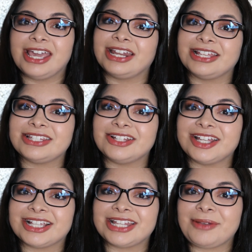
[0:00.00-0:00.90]
And until
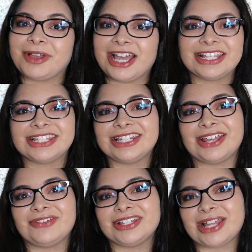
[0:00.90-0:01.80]
next time guys,
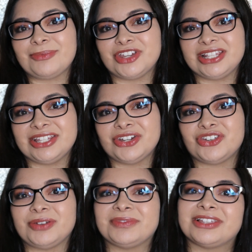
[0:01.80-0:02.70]
never stop chasing your
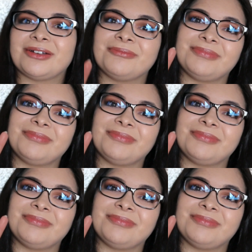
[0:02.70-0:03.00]
dreams.